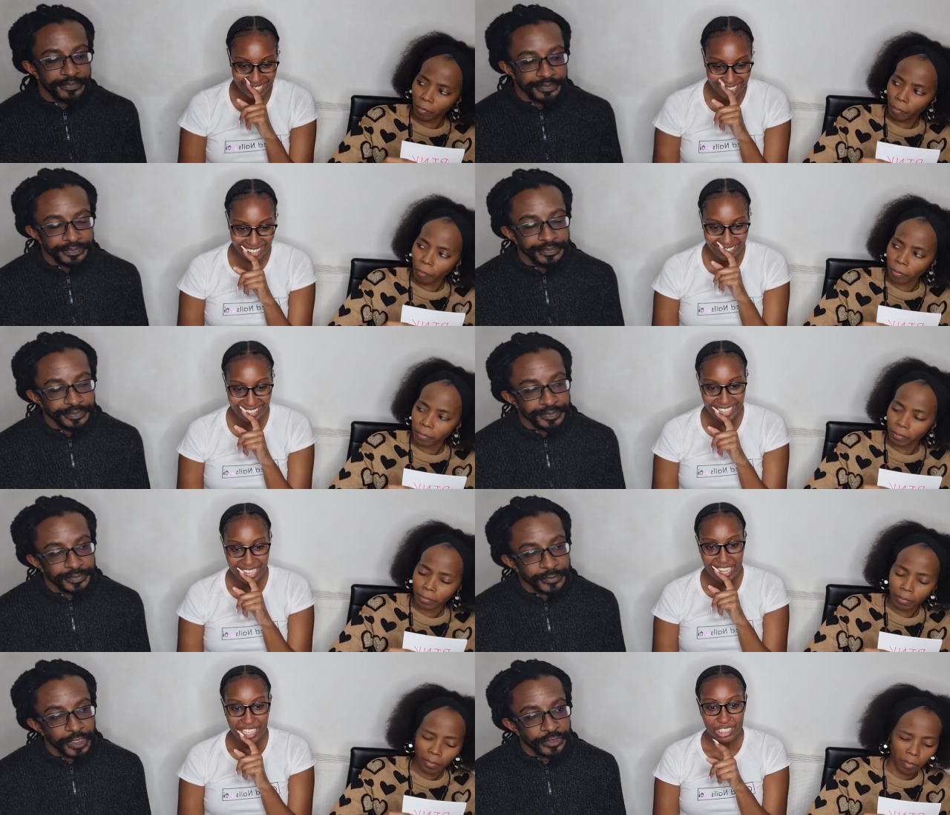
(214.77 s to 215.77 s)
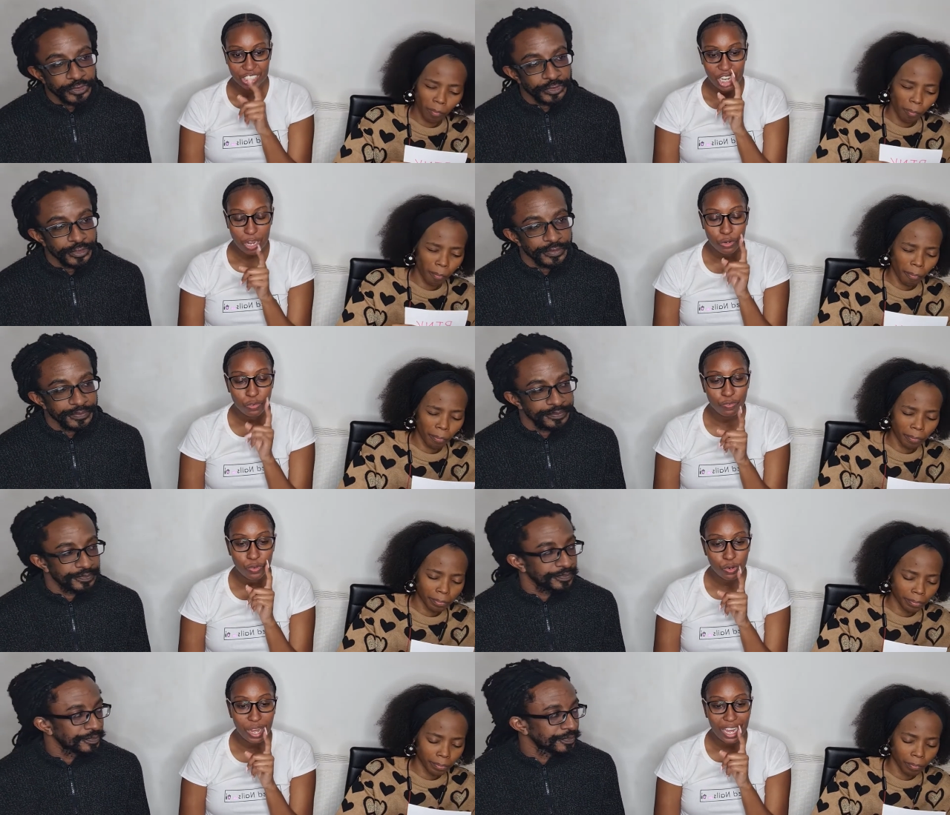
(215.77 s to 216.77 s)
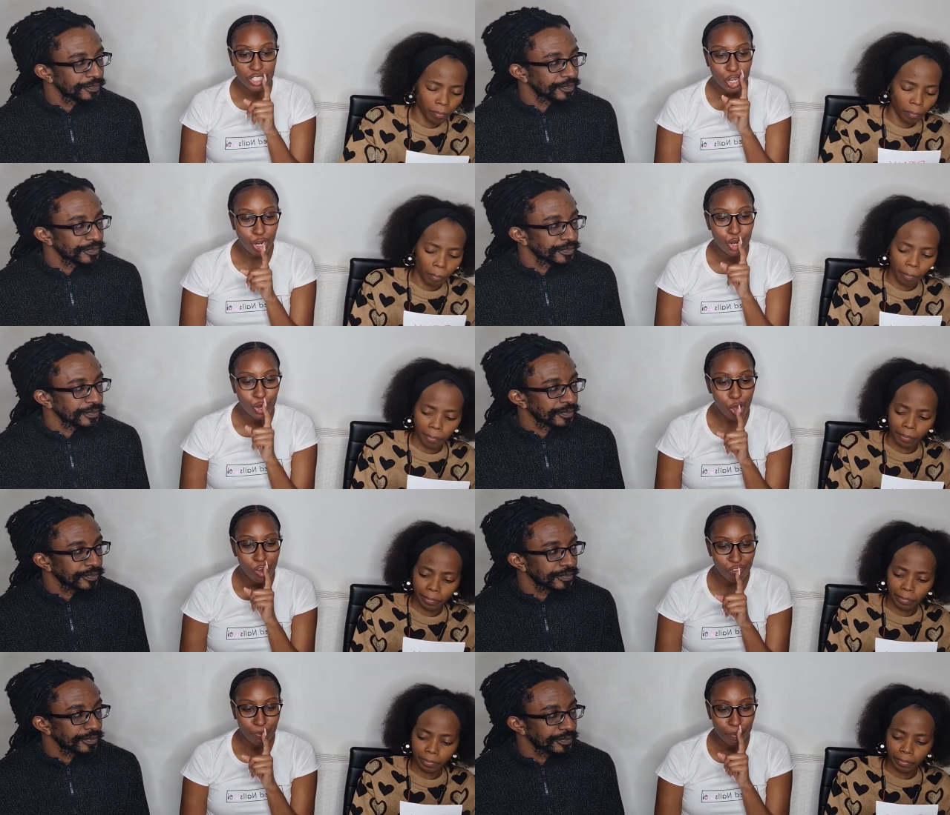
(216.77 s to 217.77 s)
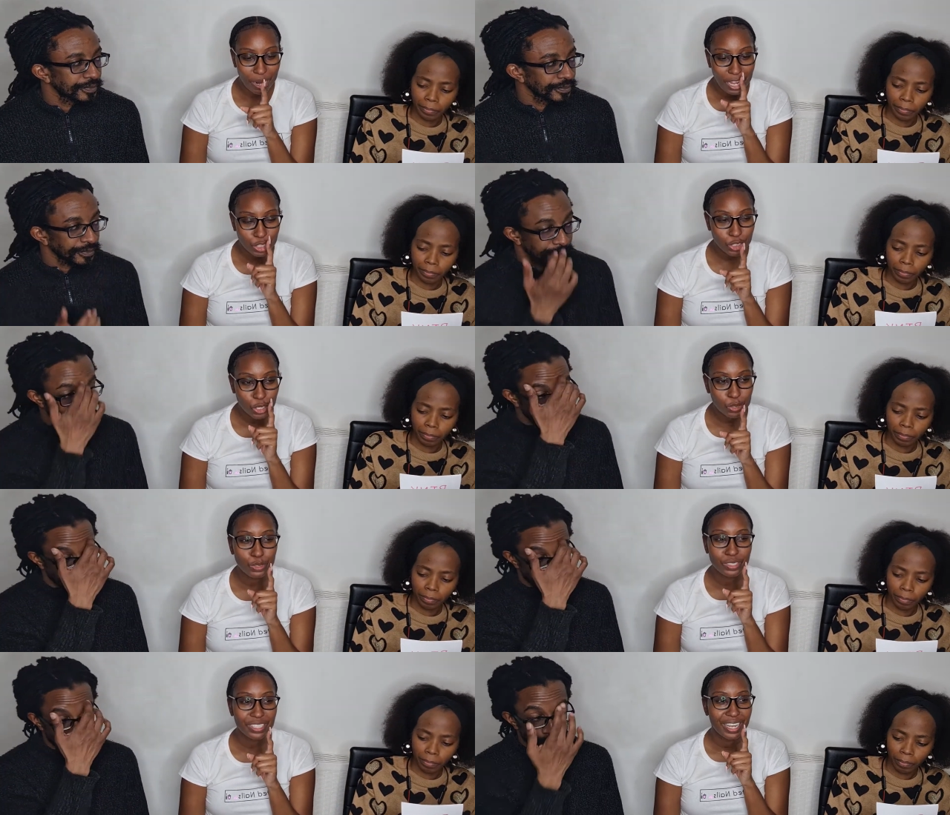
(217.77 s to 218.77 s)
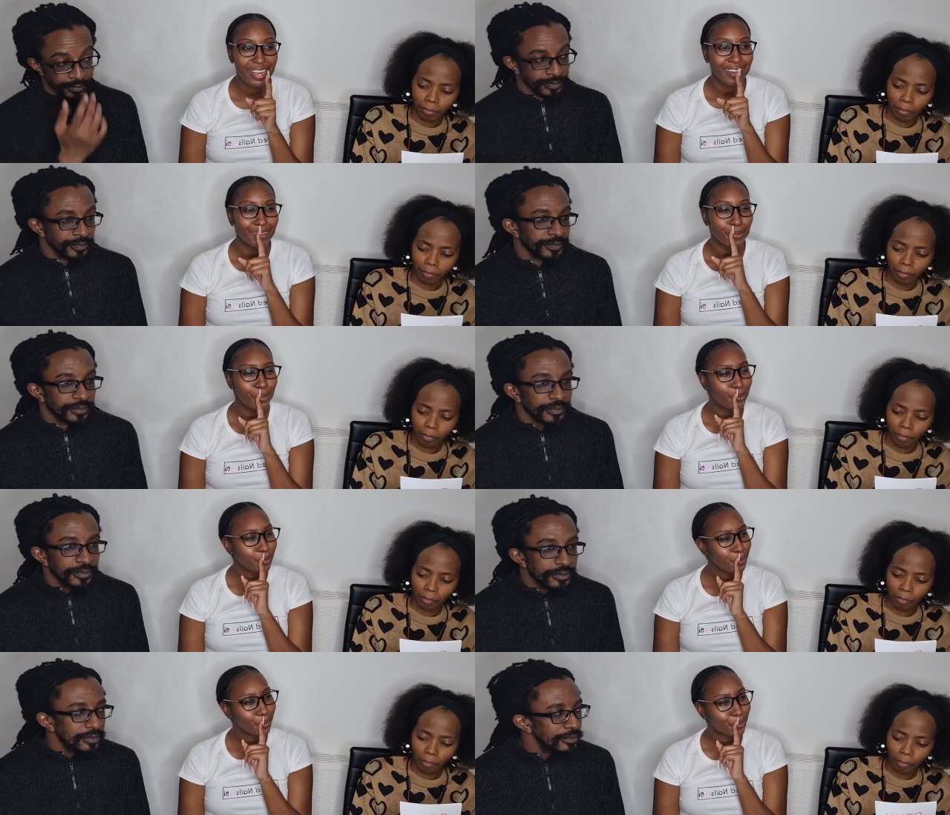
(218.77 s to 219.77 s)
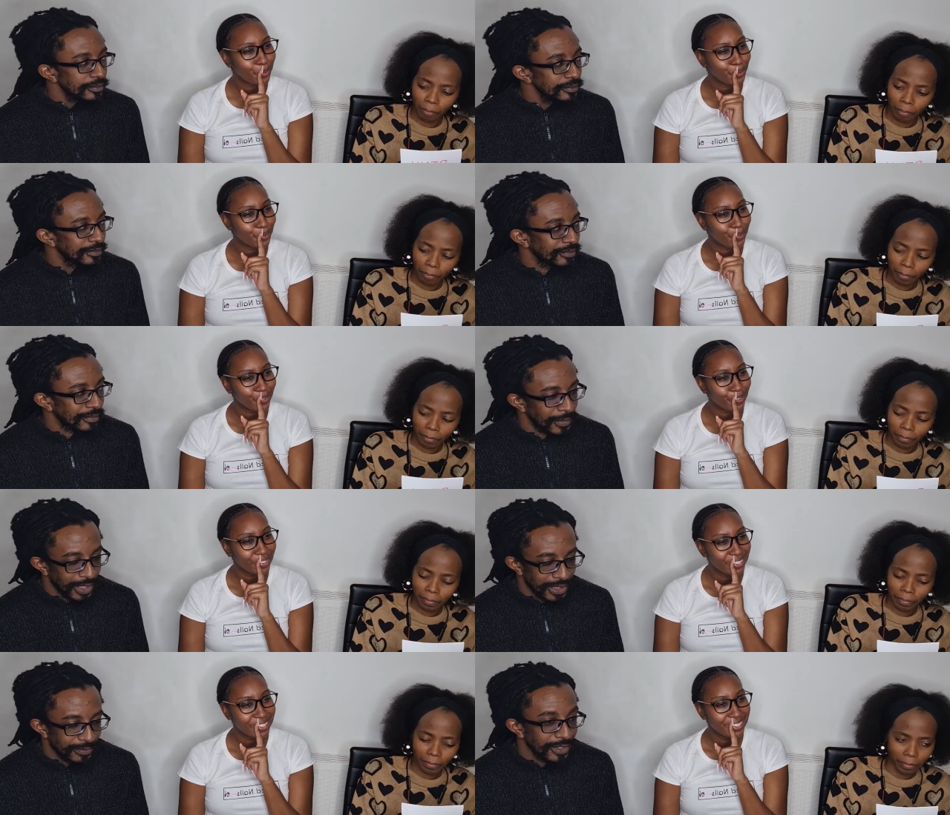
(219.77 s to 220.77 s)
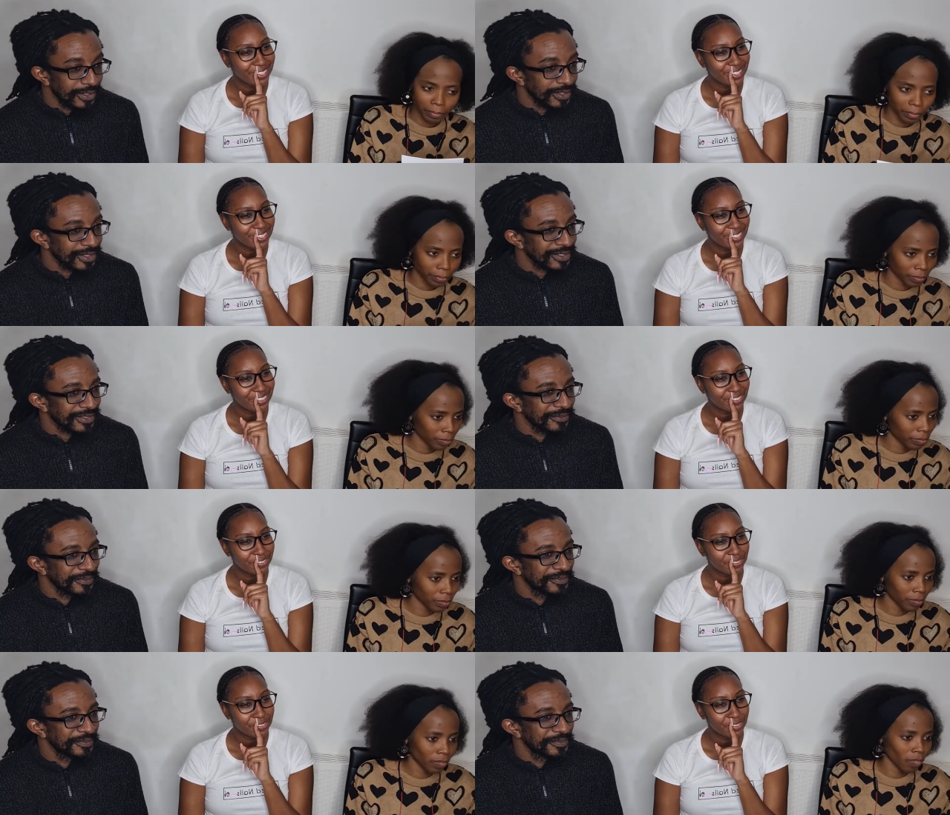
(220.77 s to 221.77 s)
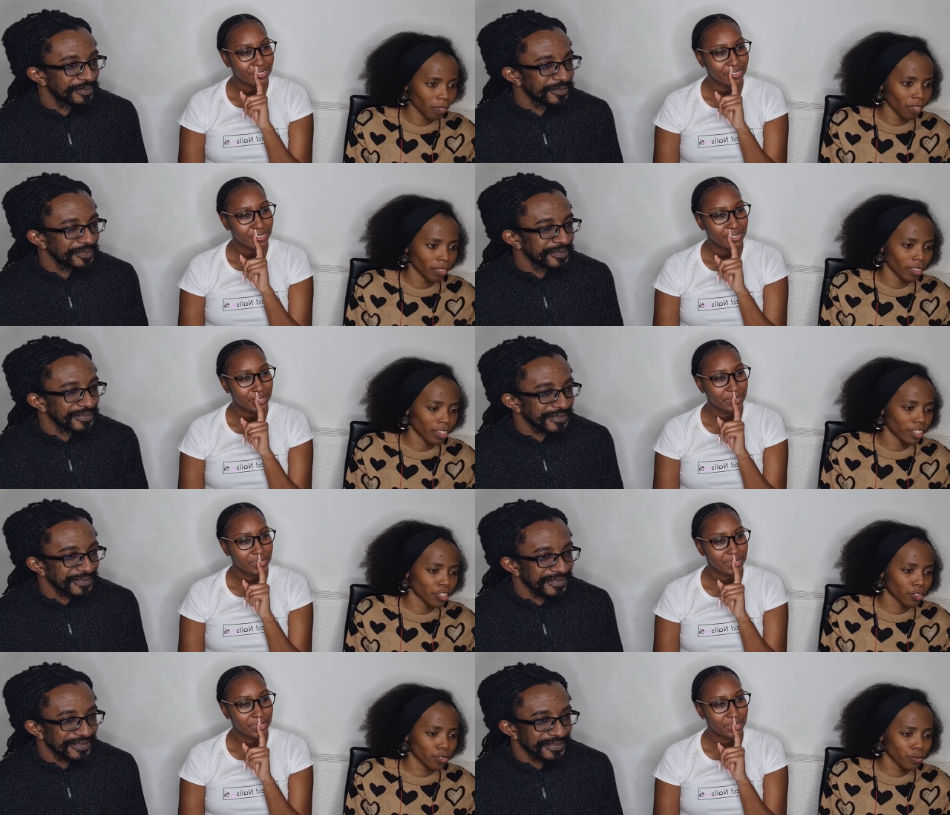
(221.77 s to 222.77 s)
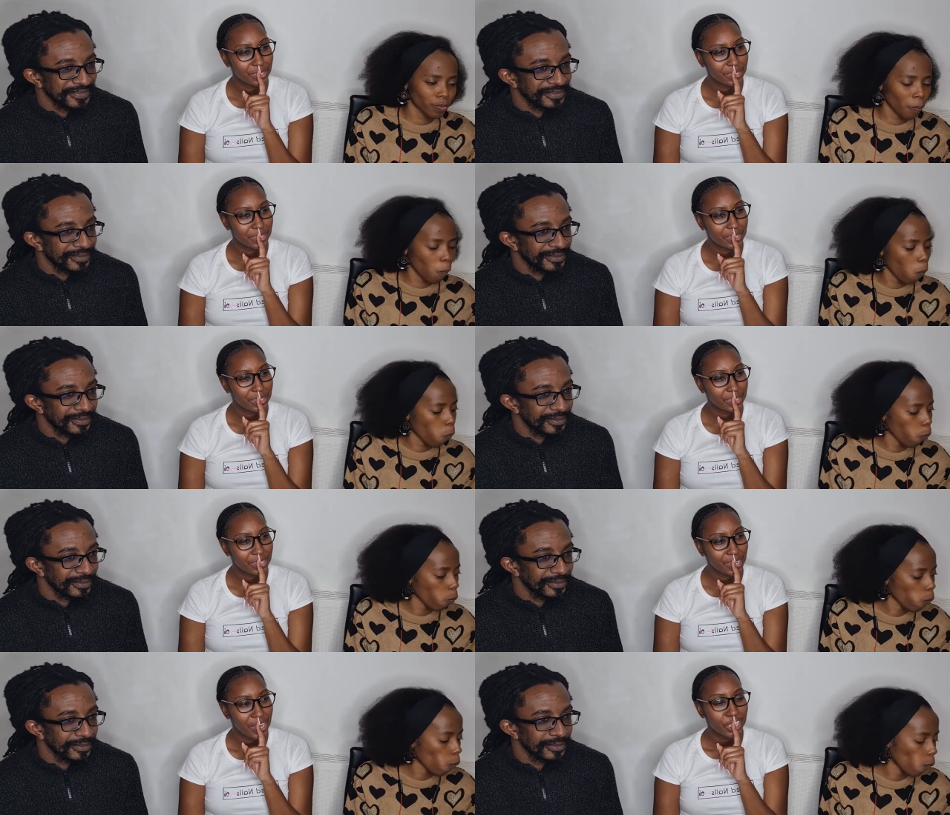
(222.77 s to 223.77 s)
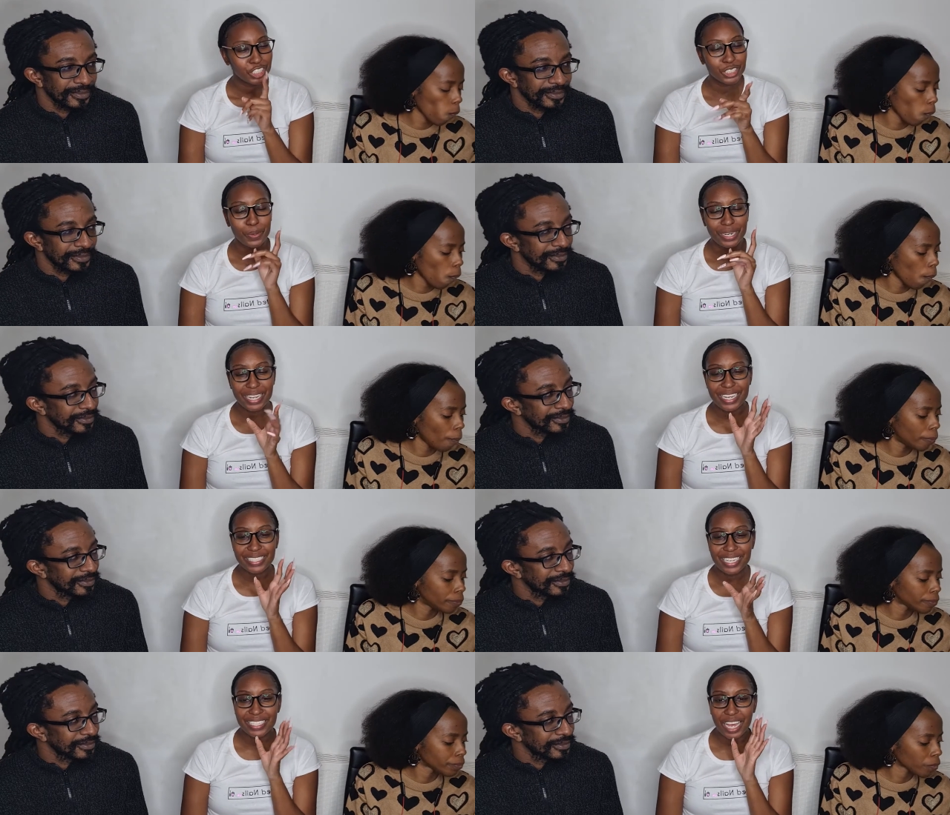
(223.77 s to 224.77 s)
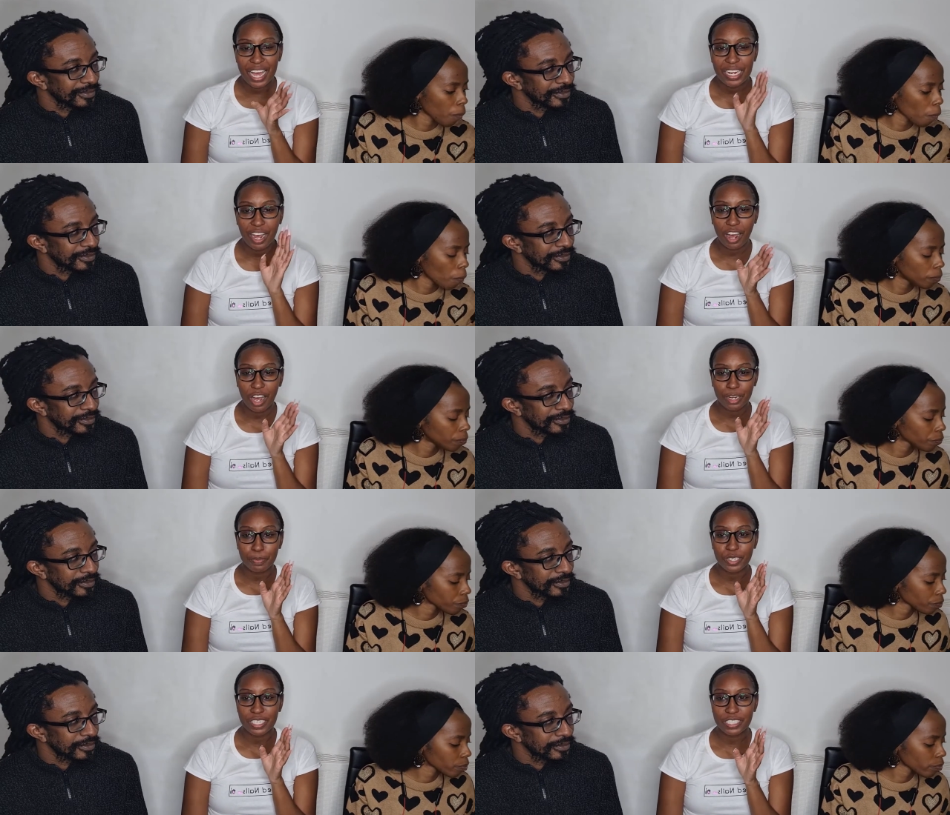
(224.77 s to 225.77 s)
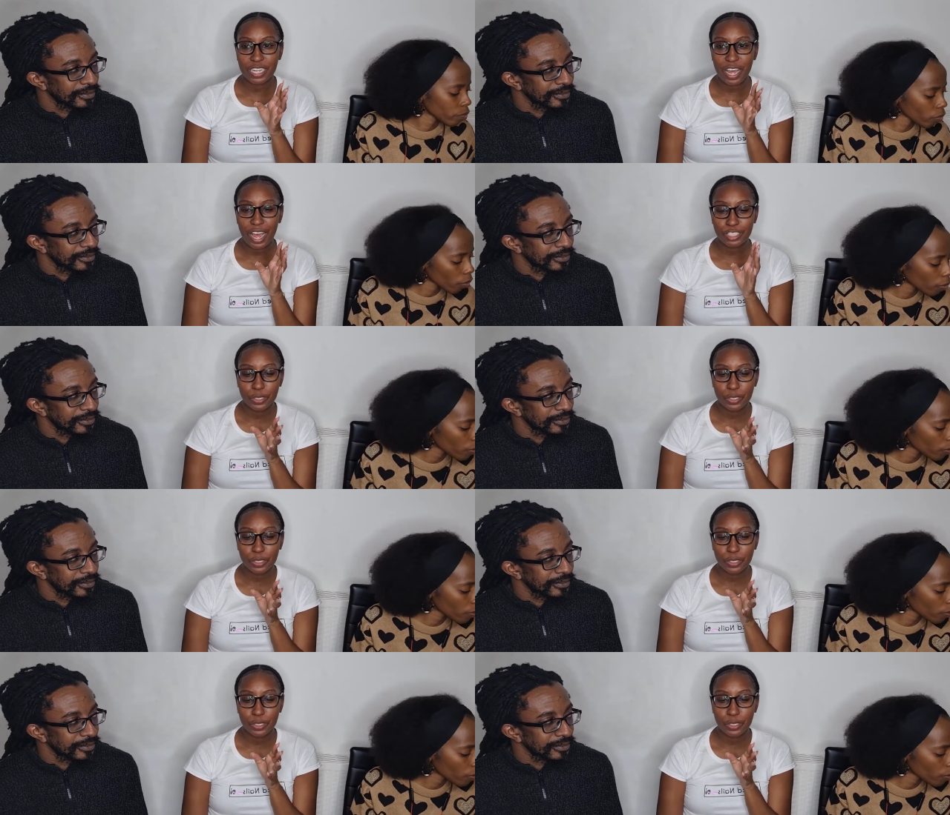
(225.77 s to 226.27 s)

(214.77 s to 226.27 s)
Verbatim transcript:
Speaker 1: yeah. Channel 4 had a lot of black shows. Oh.
Speaker 2: Channel 4. Channel 4.
Speaker 1: still. Do you know what it is? It's kind of hard because I